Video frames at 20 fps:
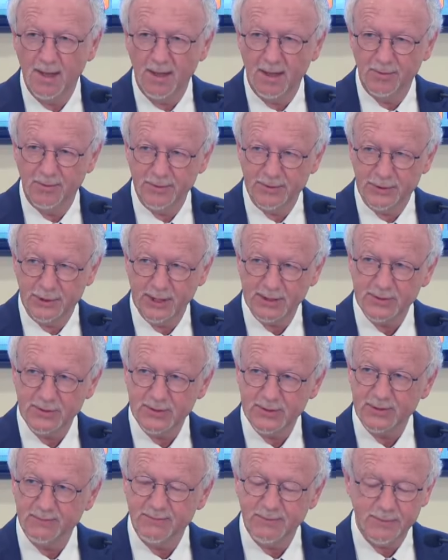the
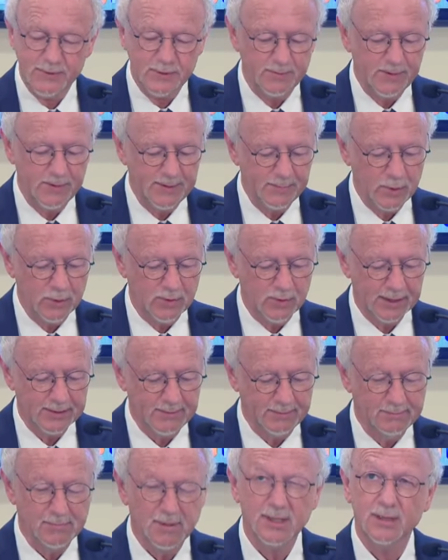judges of the Supreme Court
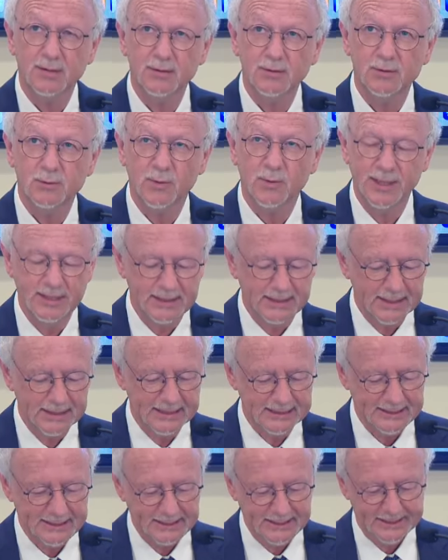in
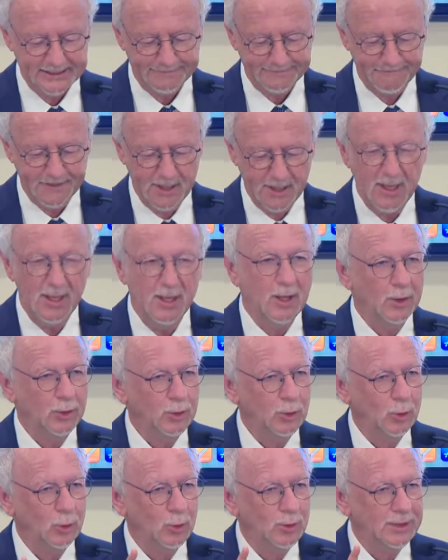2019
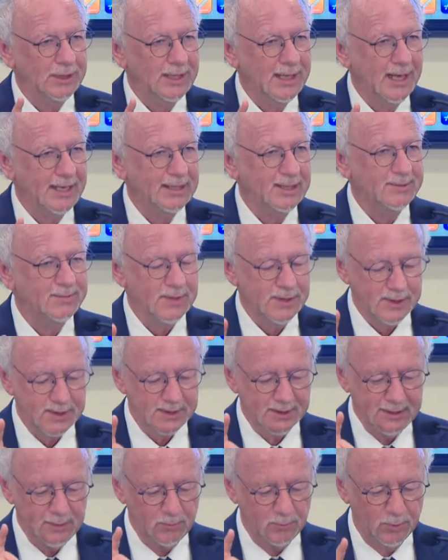
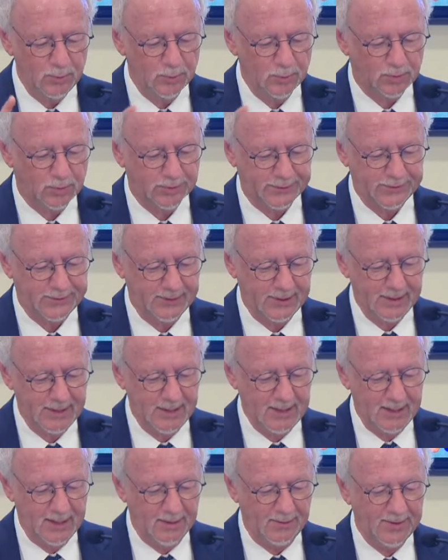unanimously ruled
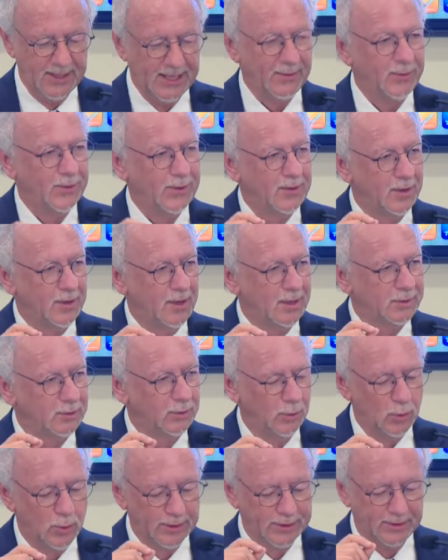that the God
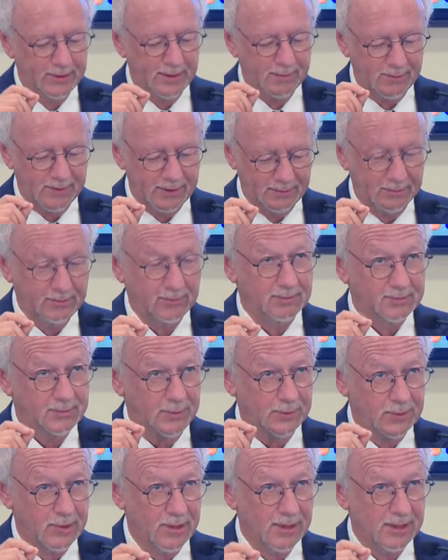
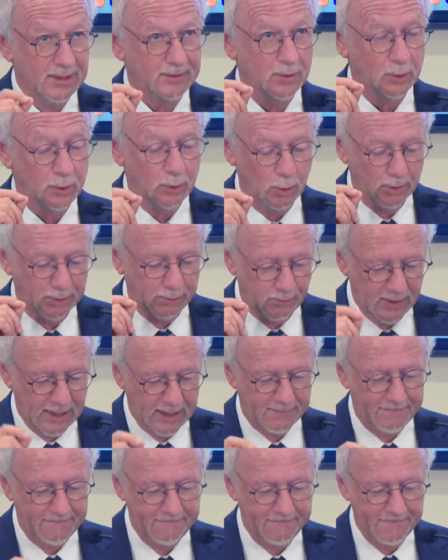Lord
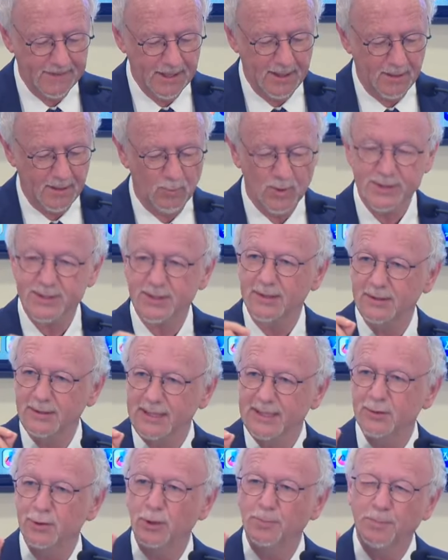Ram was a
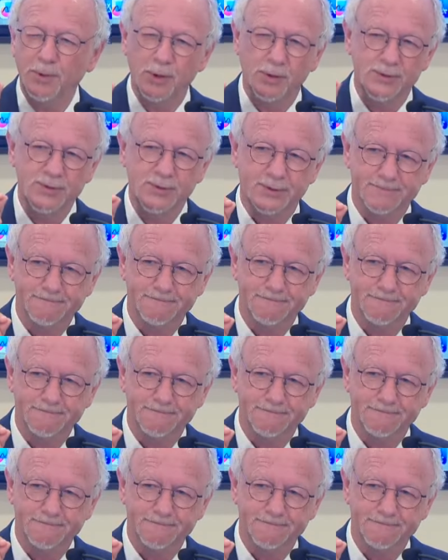legal person